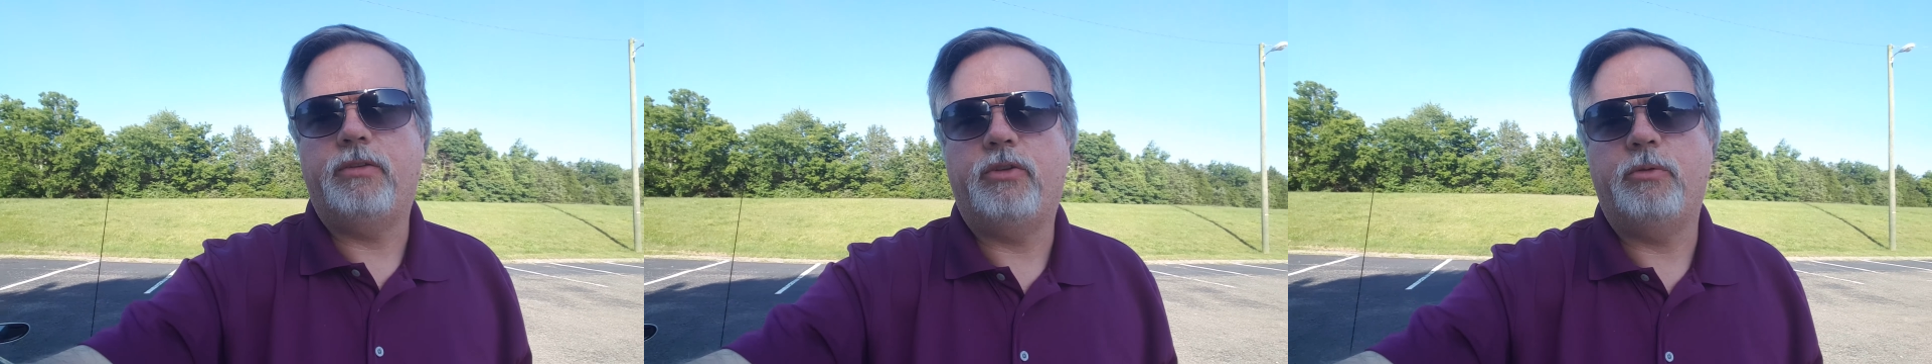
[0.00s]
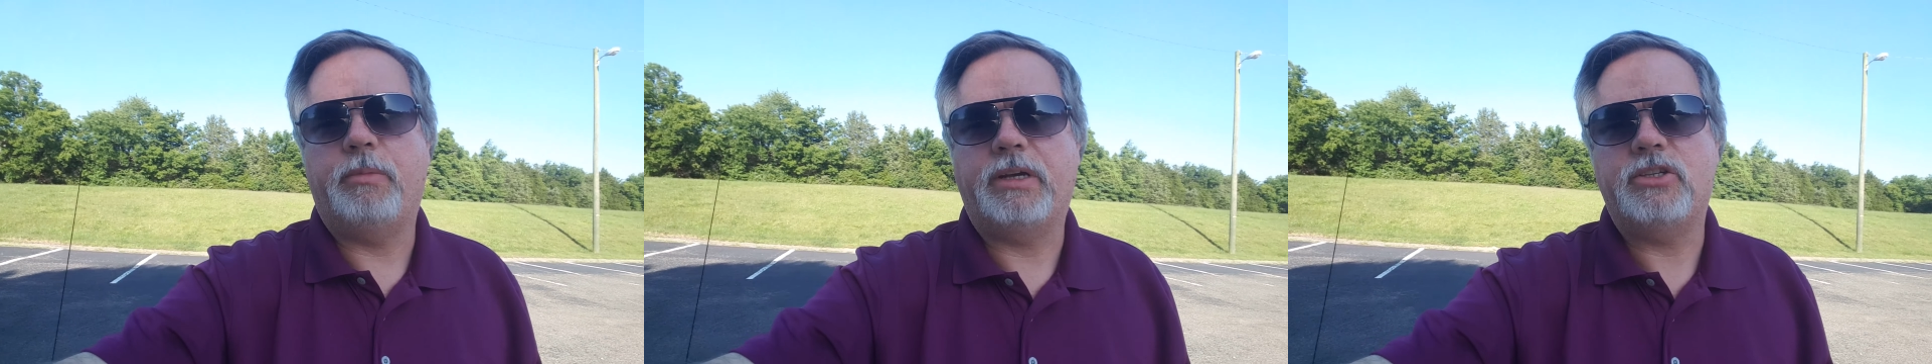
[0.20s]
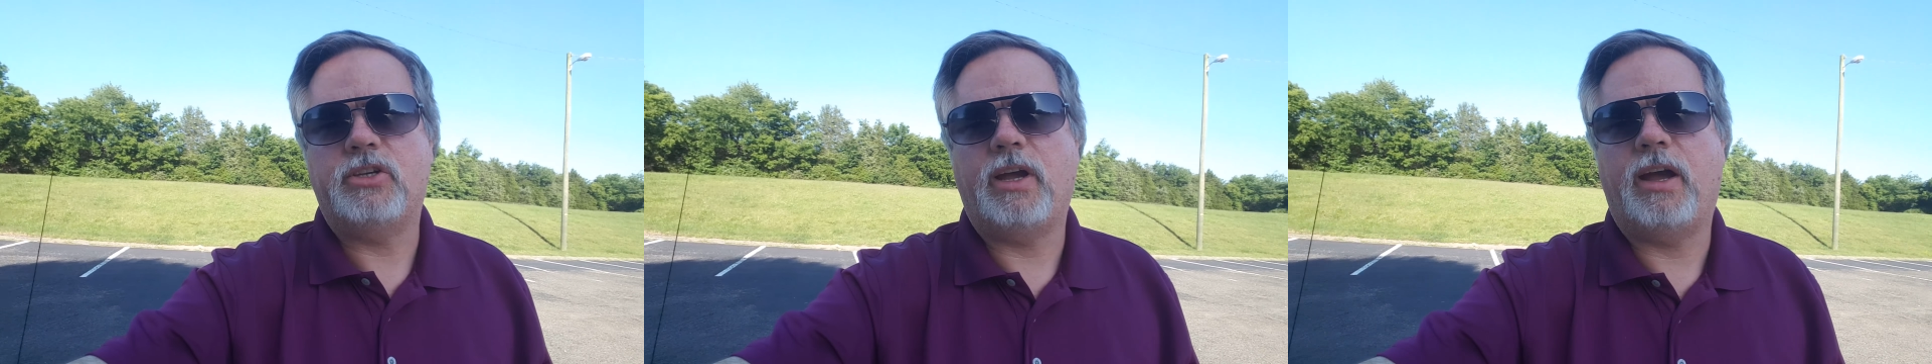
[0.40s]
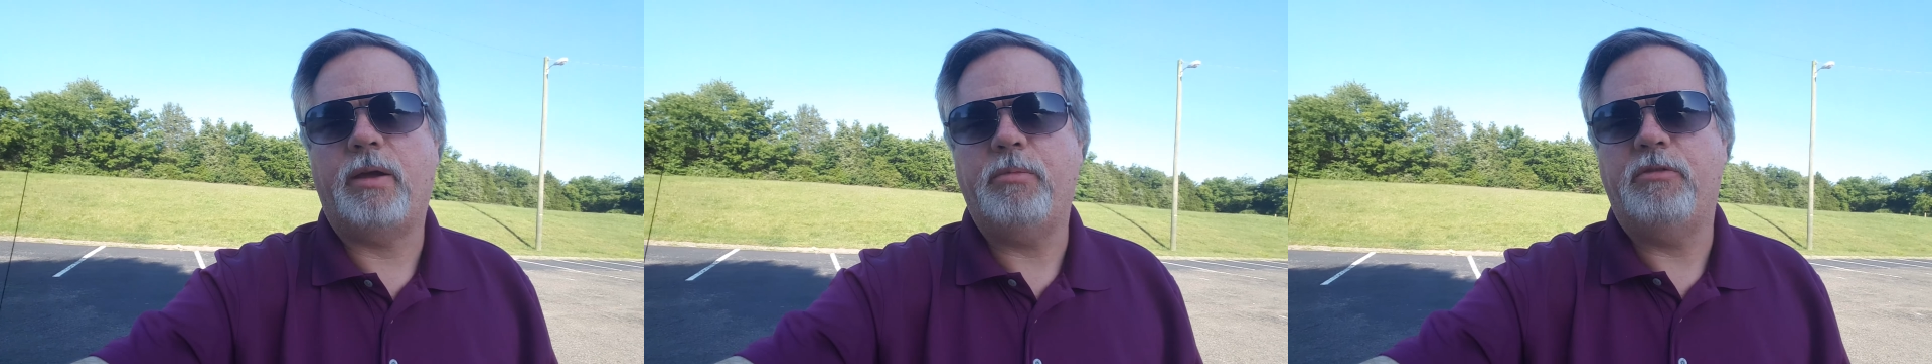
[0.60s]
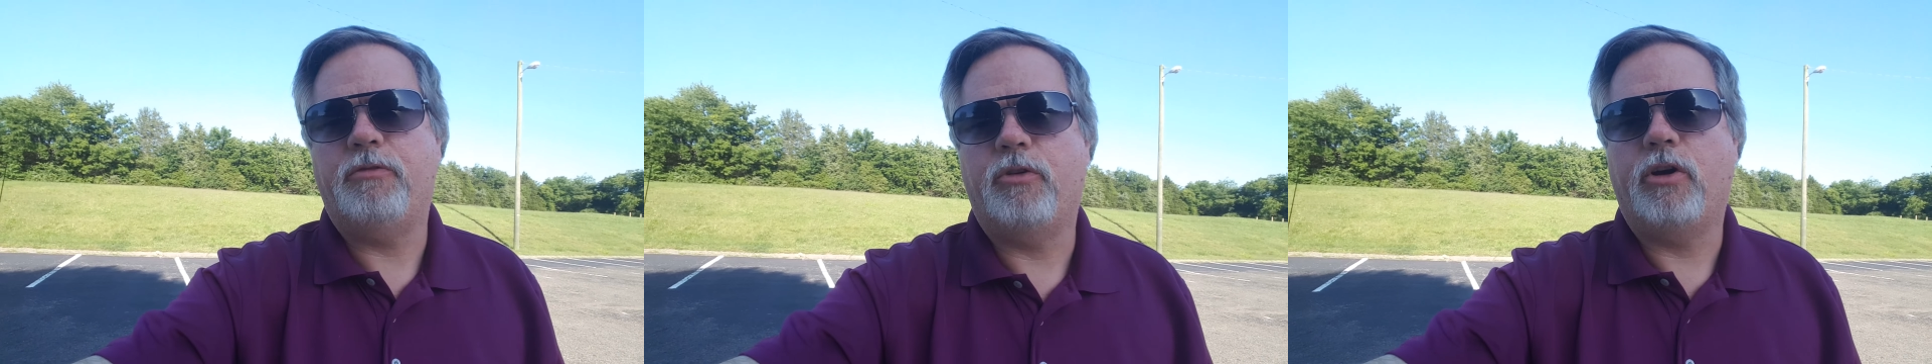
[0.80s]
to my
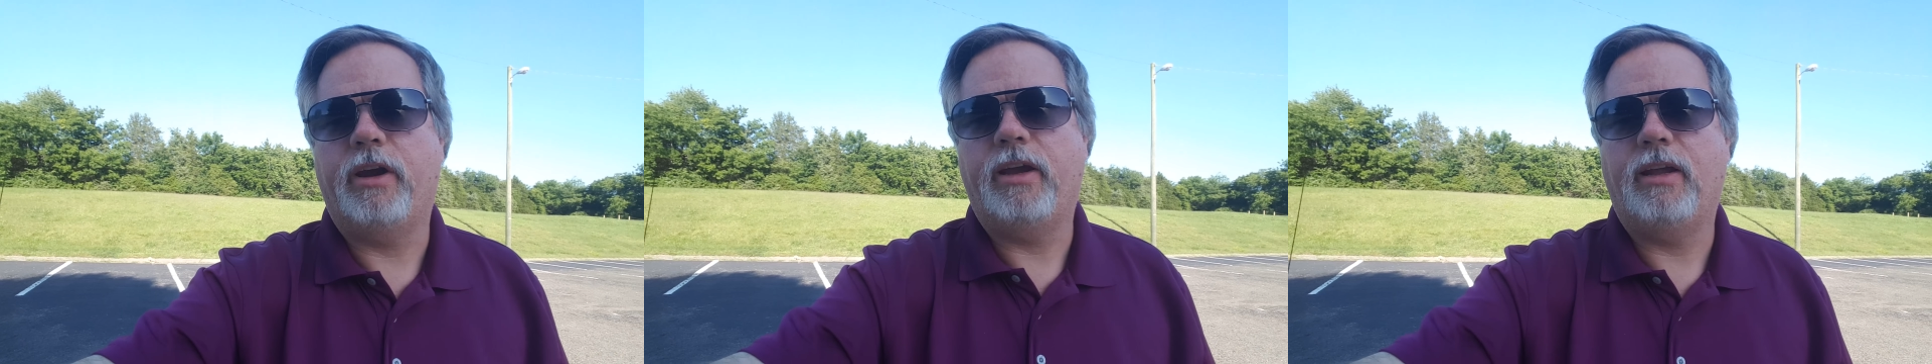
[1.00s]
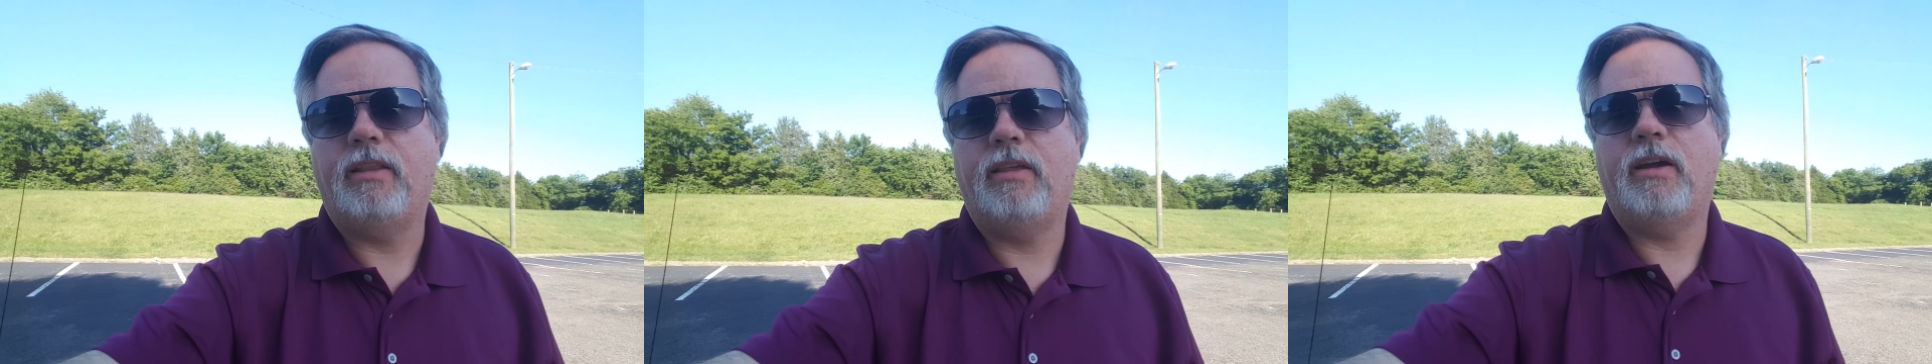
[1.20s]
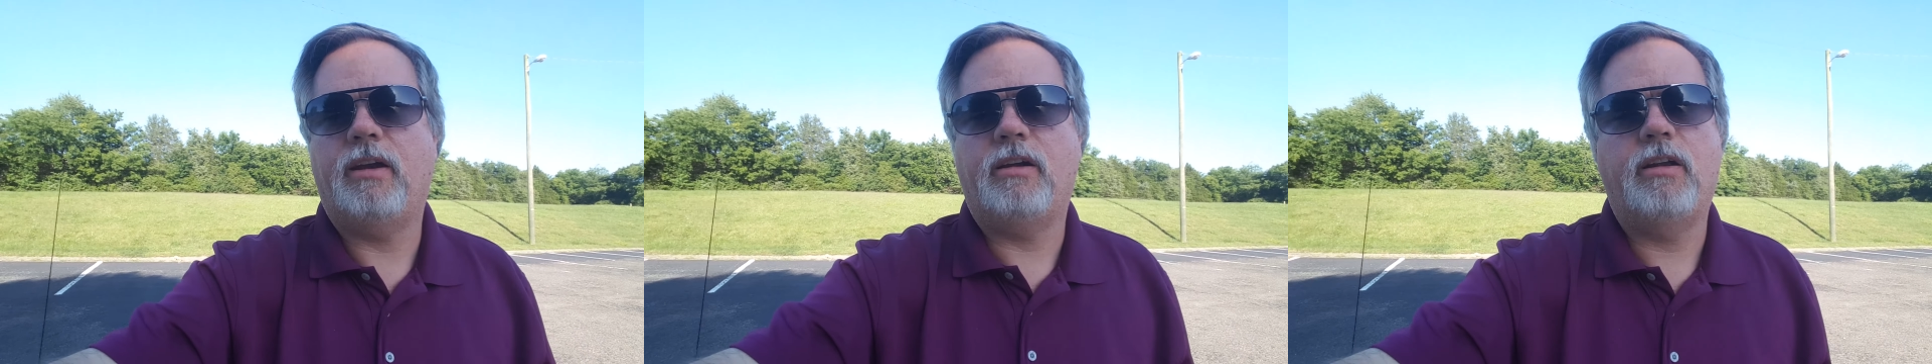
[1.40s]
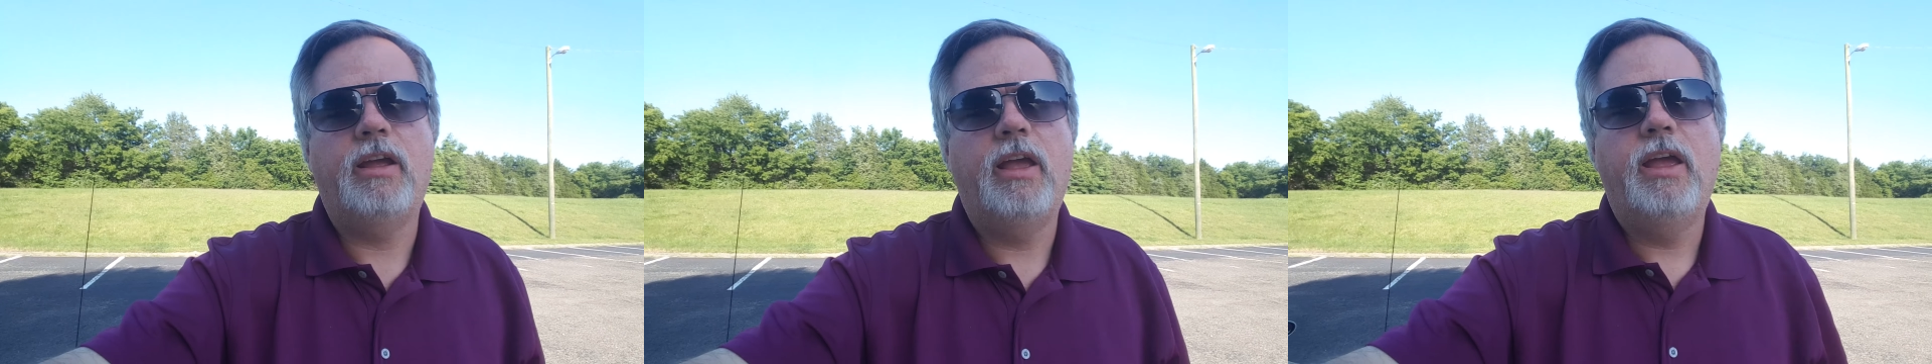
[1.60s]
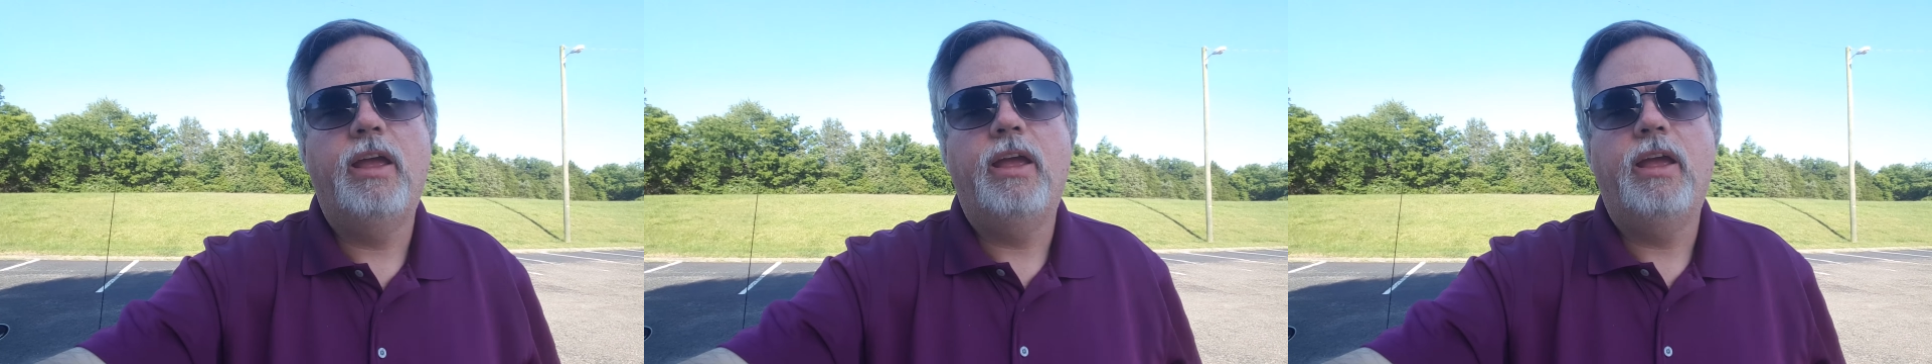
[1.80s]
sky before I get there,